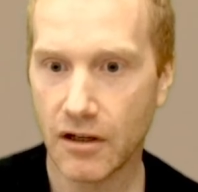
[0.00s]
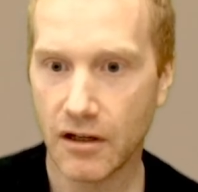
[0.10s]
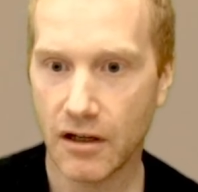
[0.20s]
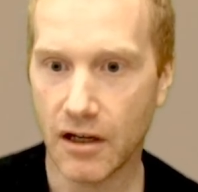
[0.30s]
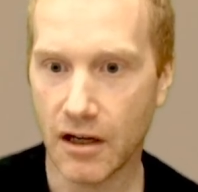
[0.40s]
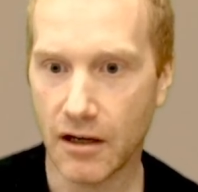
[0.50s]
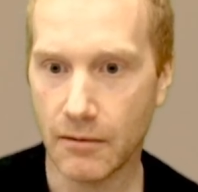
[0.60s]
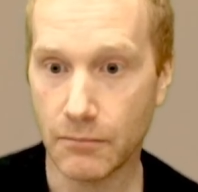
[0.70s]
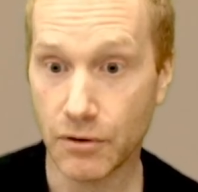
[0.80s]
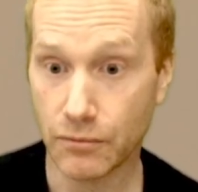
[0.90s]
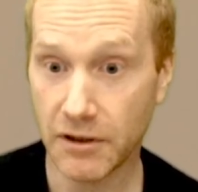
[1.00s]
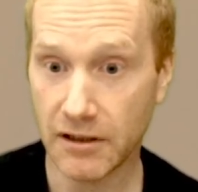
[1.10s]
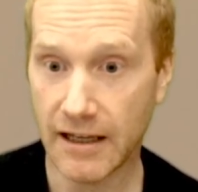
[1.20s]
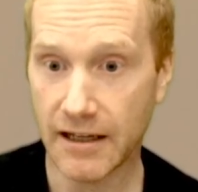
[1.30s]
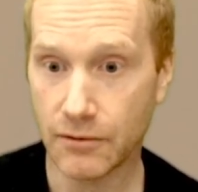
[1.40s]
your real
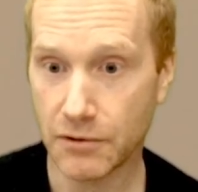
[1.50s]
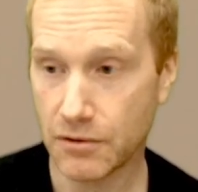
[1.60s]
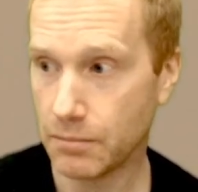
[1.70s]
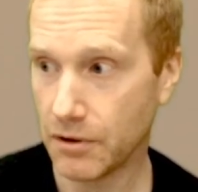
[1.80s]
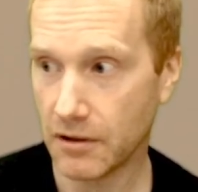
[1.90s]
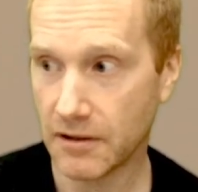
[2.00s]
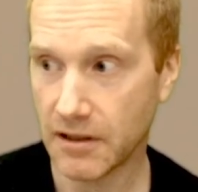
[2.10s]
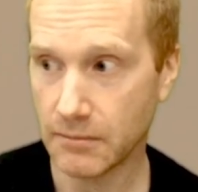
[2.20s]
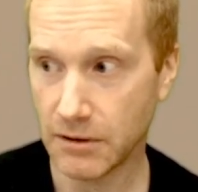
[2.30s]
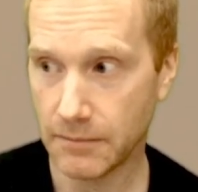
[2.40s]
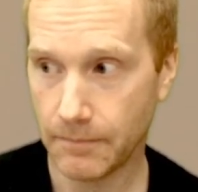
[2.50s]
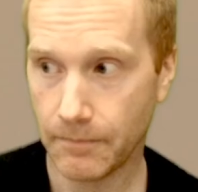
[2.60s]
hand, which you put on a table.